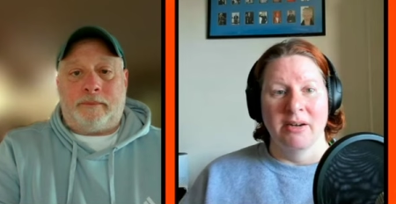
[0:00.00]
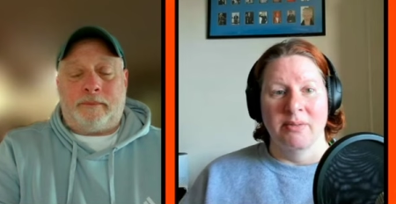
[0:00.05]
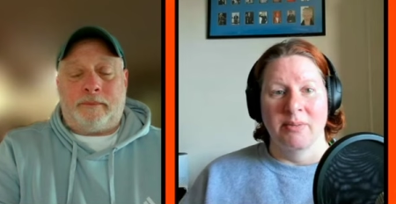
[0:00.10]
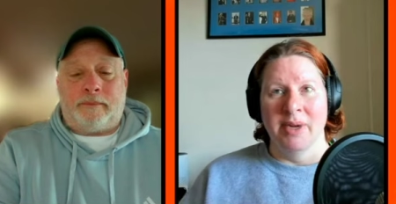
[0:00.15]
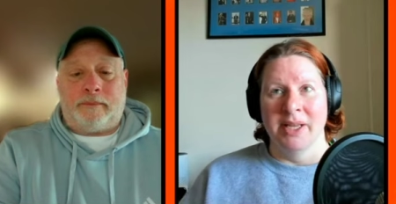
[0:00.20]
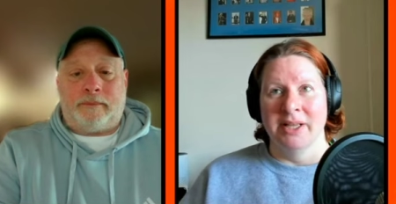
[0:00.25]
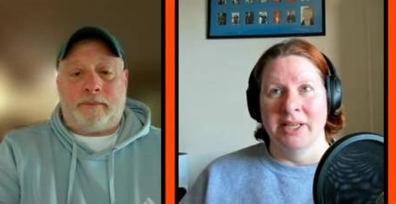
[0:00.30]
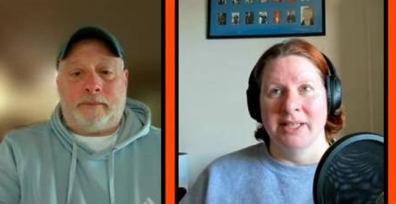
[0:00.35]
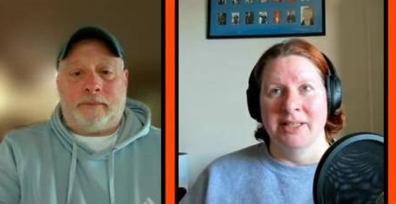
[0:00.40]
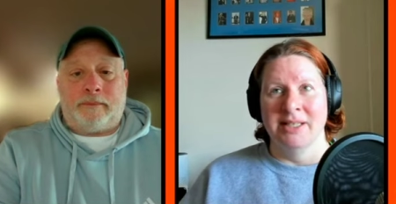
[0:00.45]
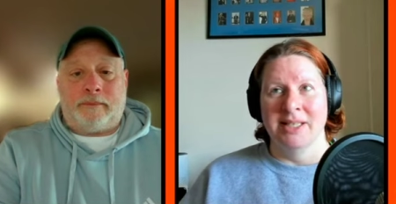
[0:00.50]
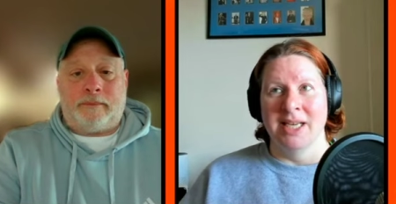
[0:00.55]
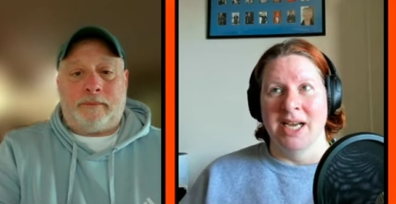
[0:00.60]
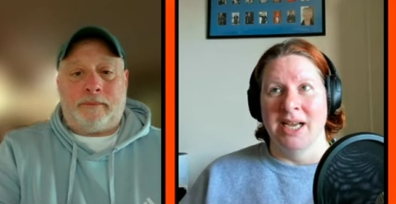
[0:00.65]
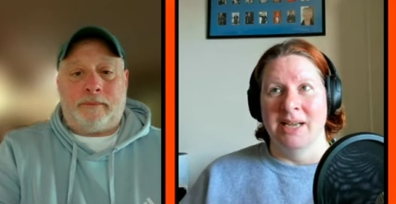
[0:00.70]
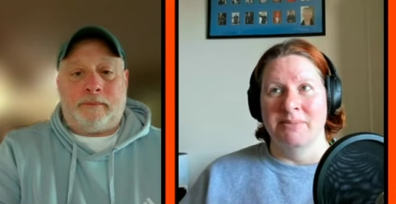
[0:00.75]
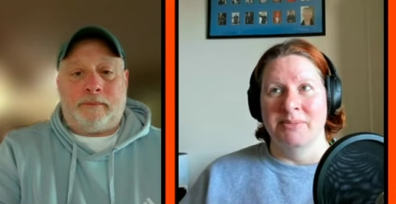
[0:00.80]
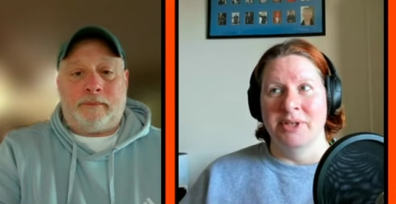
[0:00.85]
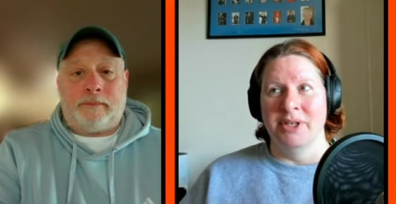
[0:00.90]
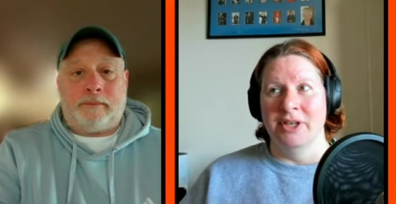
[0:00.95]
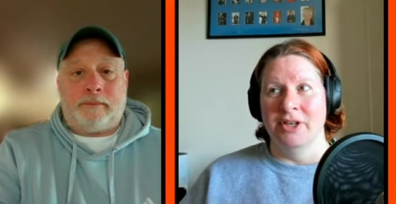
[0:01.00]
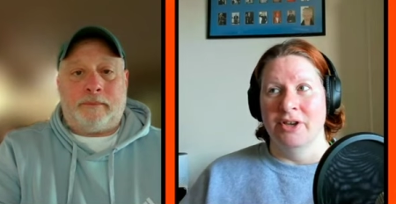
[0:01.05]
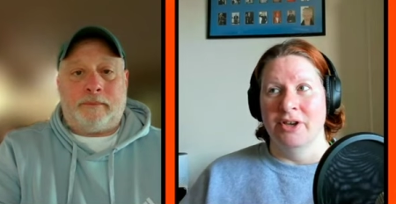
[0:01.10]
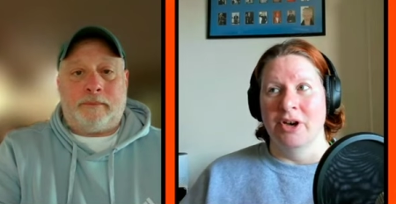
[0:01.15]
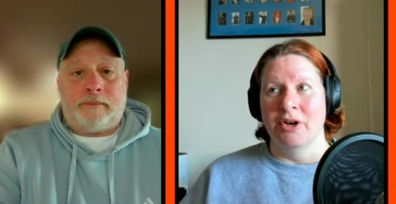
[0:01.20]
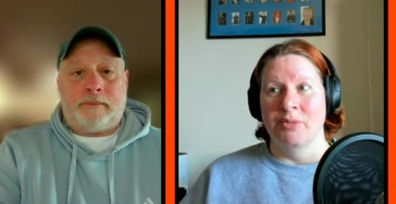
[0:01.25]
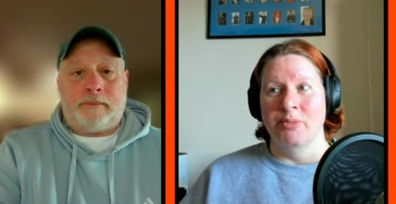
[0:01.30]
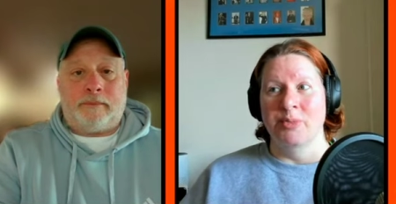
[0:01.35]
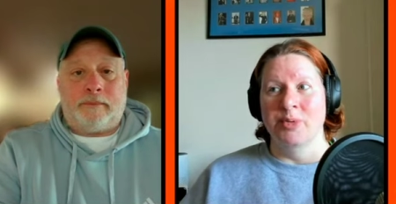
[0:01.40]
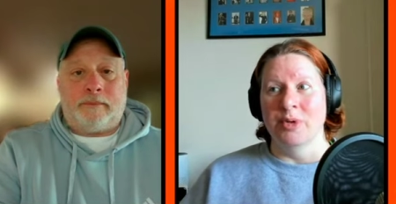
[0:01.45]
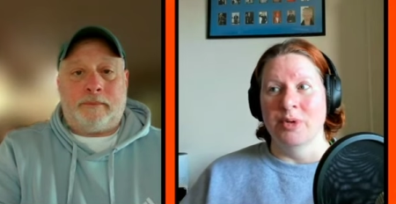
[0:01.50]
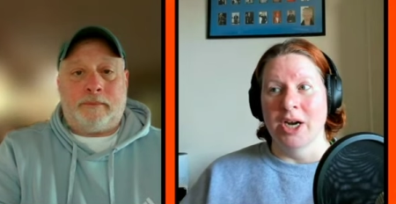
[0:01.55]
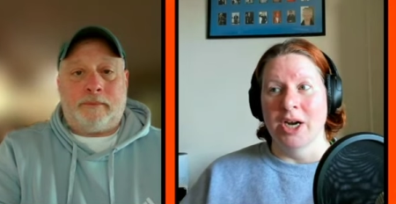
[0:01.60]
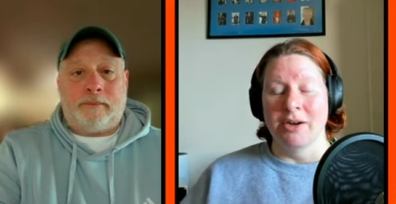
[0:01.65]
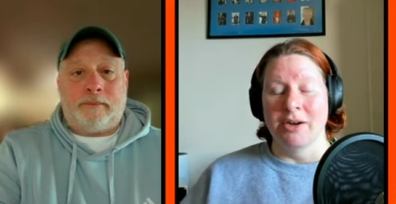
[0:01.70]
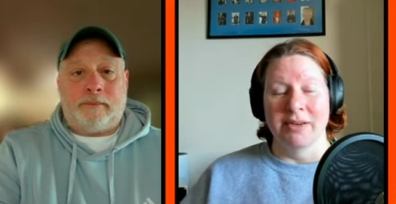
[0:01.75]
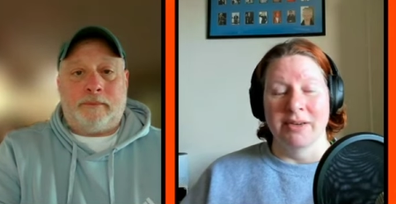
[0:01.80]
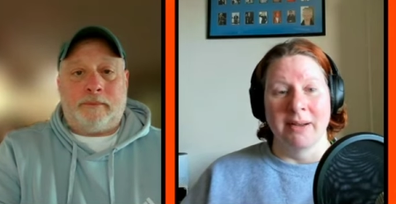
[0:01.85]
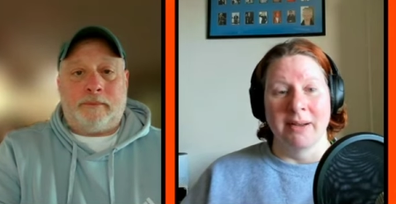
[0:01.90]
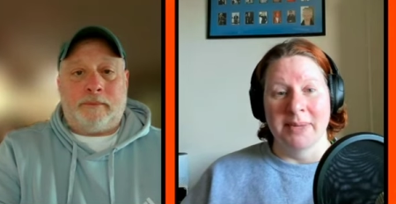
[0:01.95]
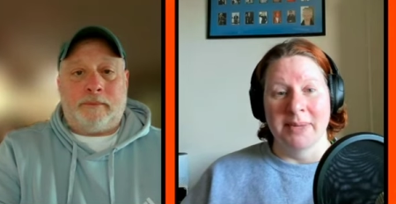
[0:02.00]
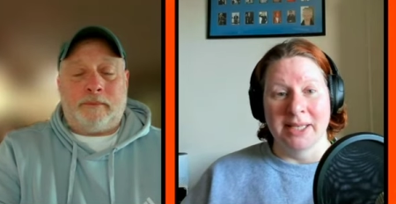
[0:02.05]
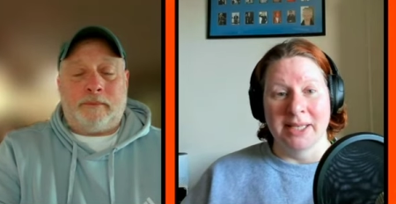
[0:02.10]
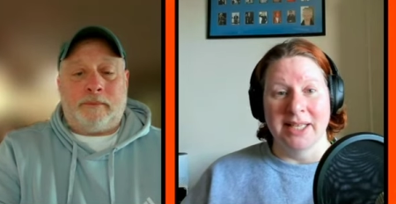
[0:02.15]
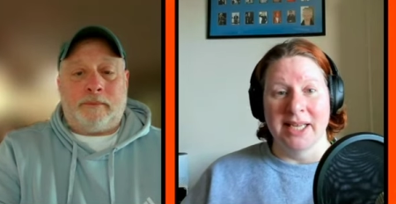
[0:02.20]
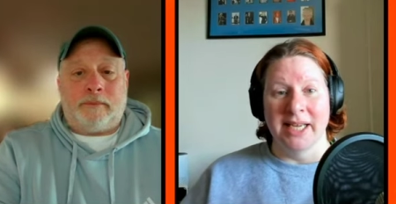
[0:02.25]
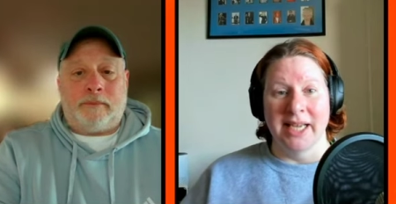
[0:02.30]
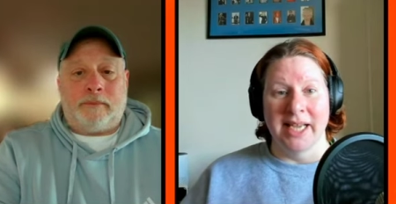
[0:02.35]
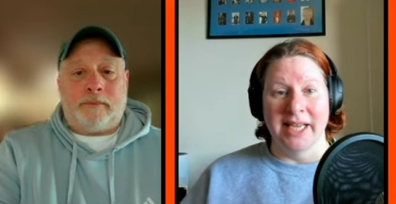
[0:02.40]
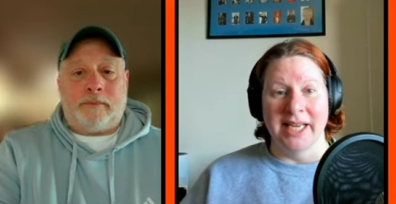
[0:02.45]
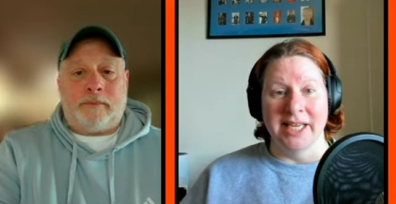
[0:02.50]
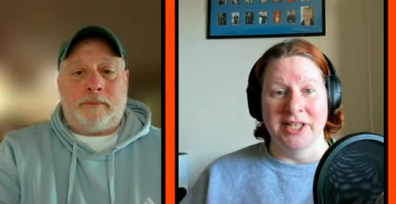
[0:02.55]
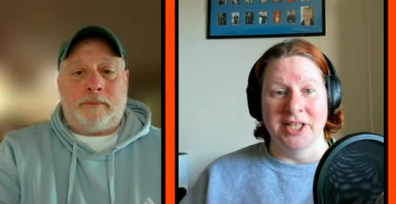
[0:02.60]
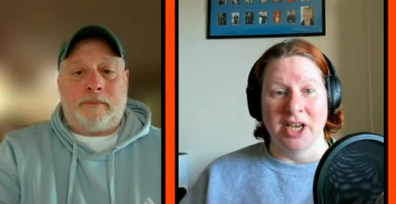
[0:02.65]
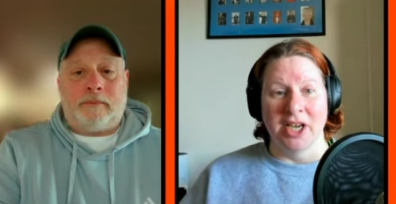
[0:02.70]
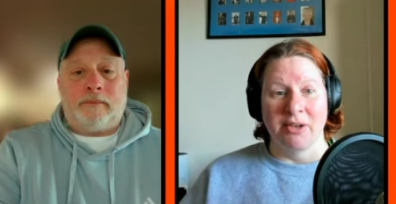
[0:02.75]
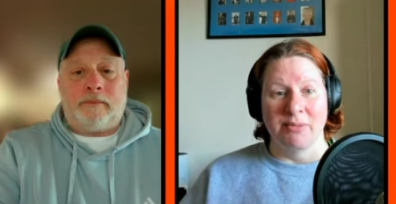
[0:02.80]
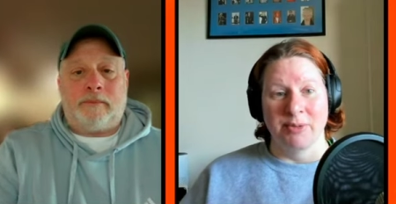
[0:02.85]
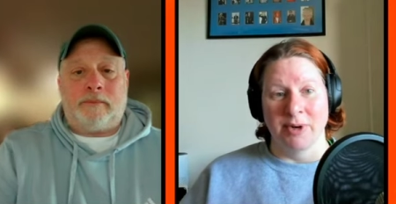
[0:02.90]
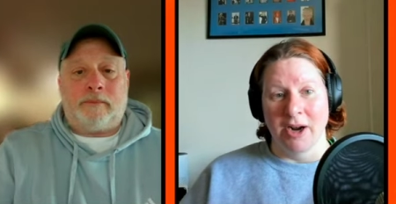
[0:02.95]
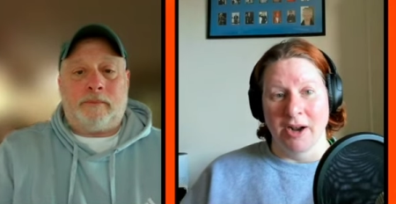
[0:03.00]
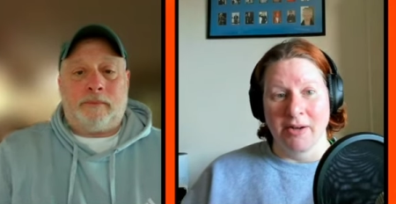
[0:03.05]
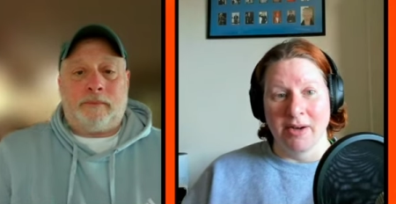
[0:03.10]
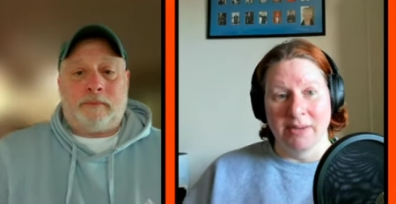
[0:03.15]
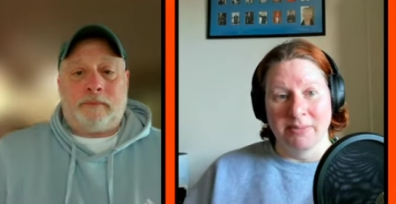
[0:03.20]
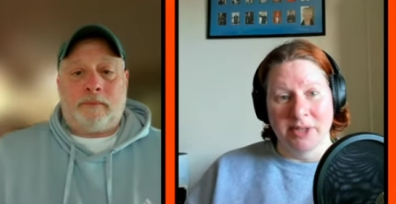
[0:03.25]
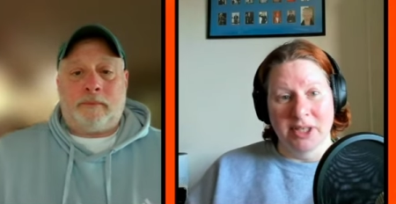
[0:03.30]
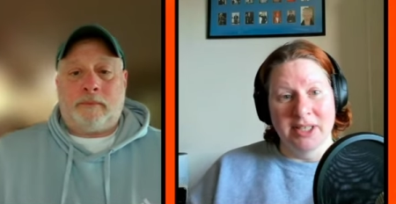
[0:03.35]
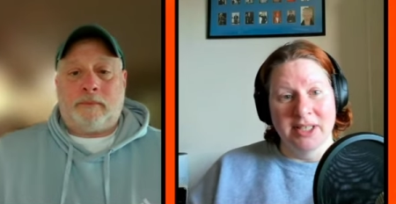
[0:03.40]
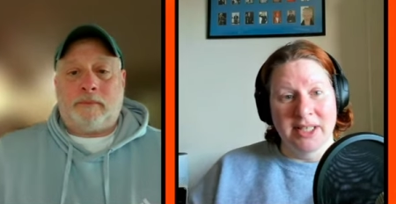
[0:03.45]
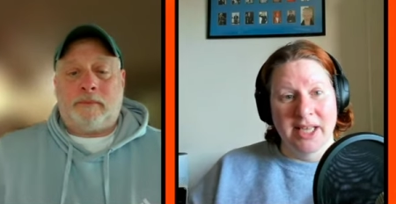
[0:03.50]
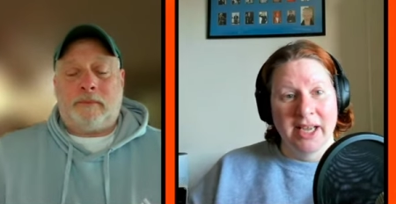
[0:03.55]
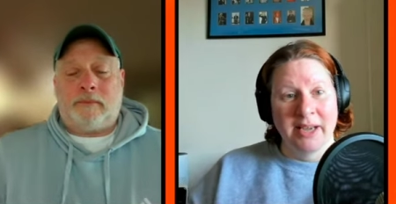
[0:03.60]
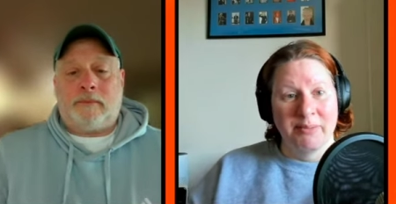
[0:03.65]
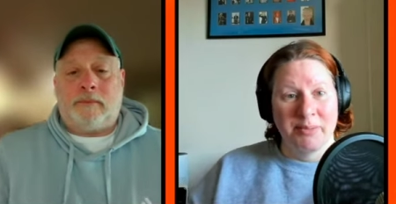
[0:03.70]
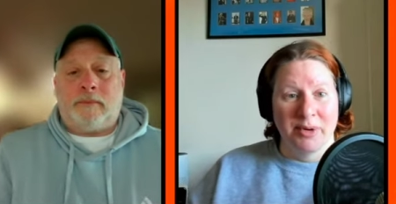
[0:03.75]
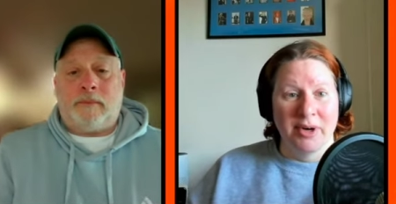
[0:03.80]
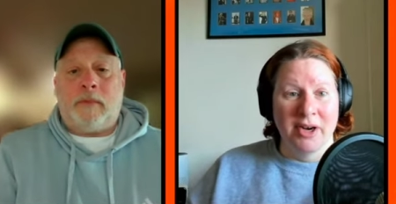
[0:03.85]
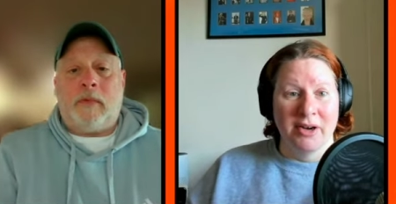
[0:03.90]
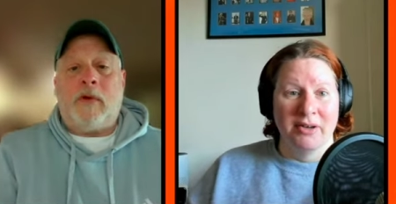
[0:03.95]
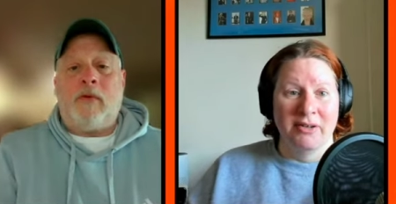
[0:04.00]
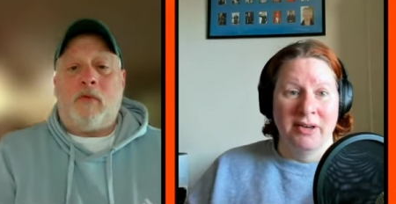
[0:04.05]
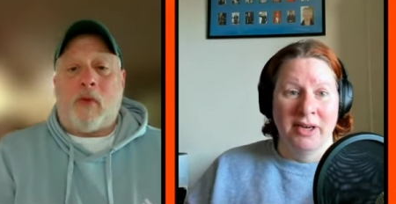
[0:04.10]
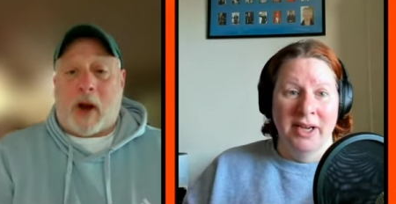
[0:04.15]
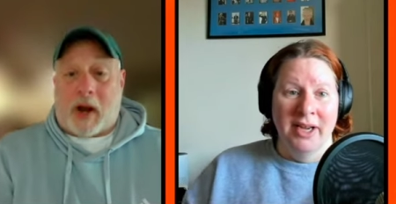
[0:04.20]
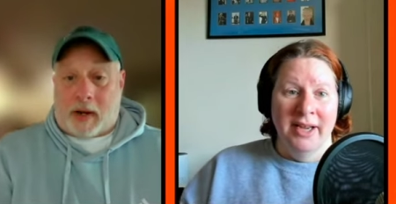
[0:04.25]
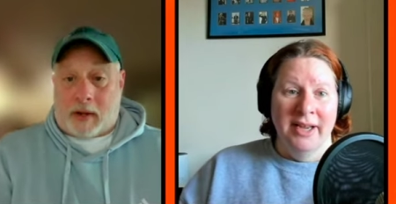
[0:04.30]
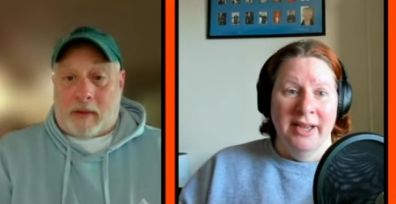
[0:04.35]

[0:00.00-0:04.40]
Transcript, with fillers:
Speaker 1: with it's time to go pro. And I'm not saying NHL pro. I'm just saying pro right.